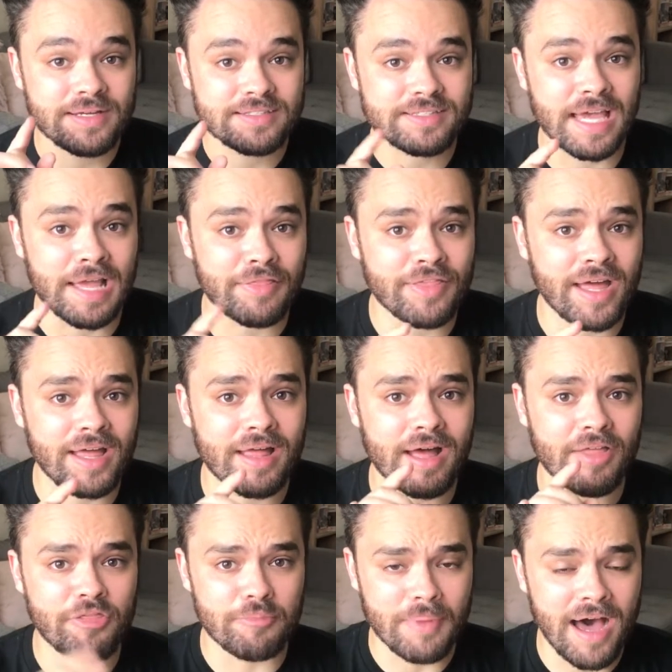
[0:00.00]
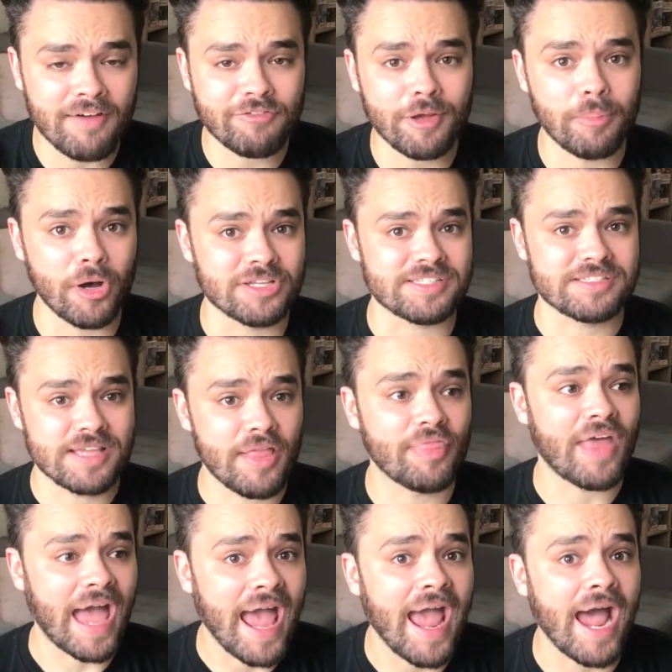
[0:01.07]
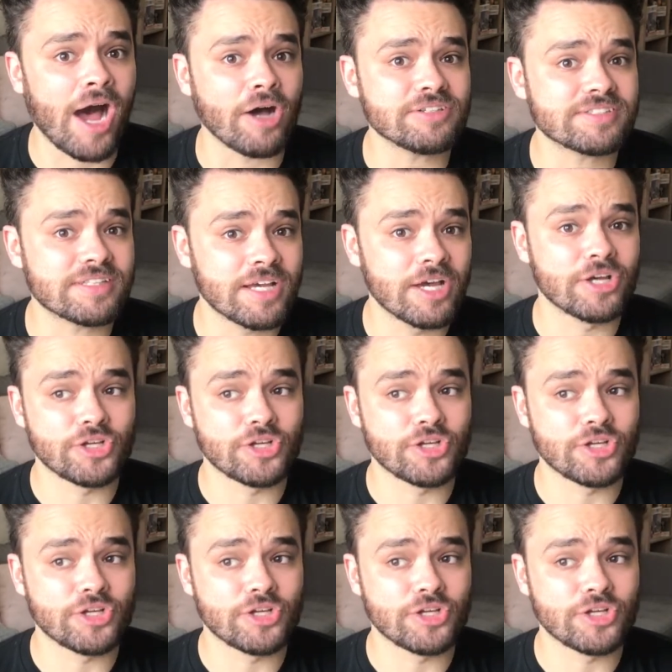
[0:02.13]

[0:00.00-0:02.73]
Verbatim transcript: saying that uh, the mafia boss is in the house.